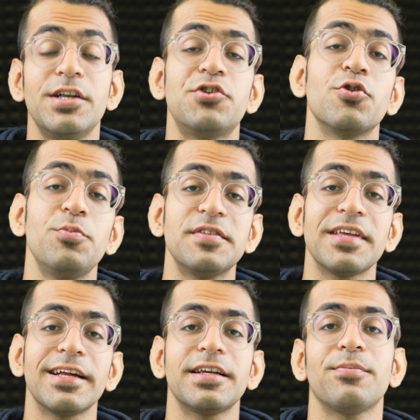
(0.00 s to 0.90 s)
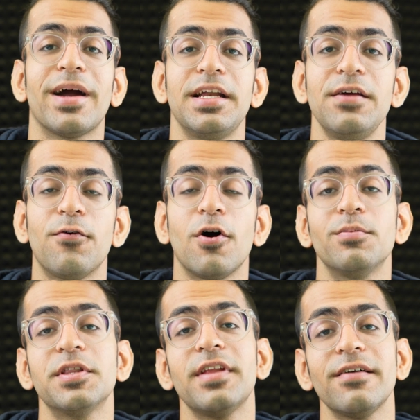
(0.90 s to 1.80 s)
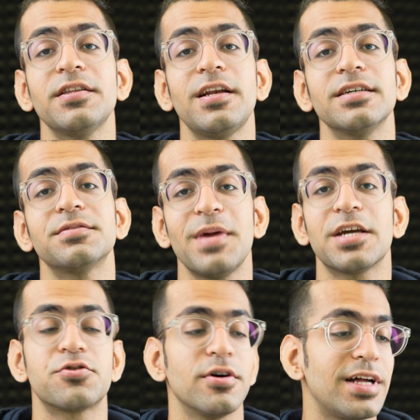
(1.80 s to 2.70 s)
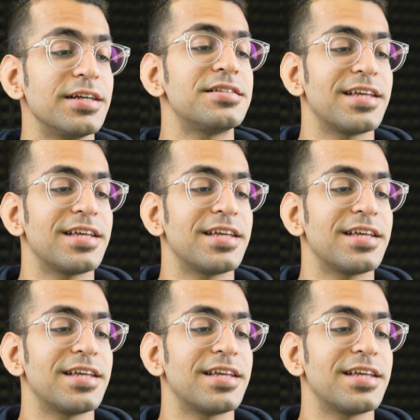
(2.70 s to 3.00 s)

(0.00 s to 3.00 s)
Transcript: It should be selected by default, but nevertheless make sure that it's